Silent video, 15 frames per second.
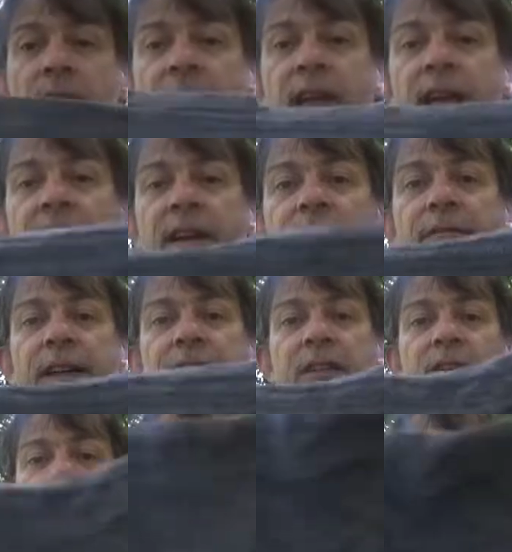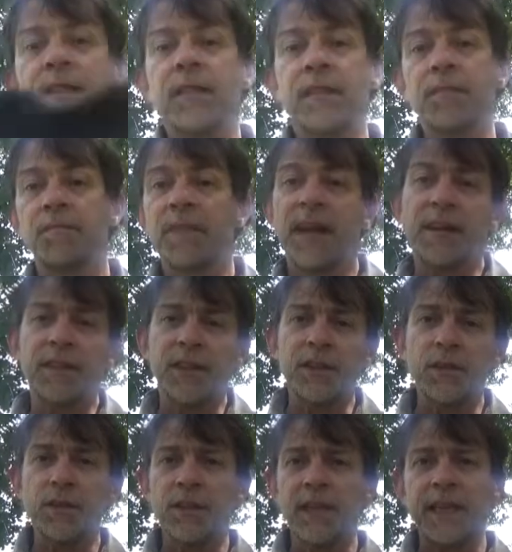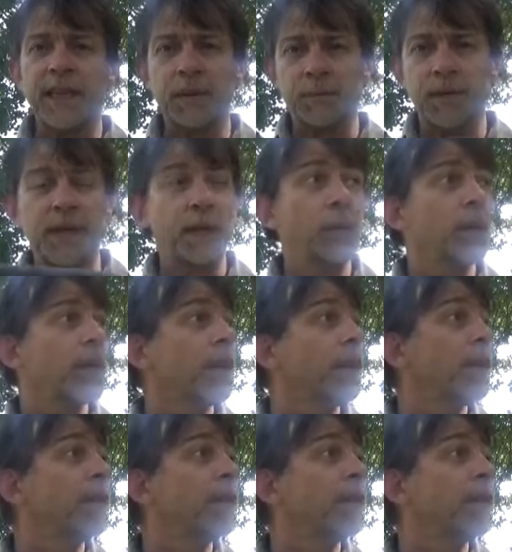I got a face cloth. Haven't used it yet, but I will.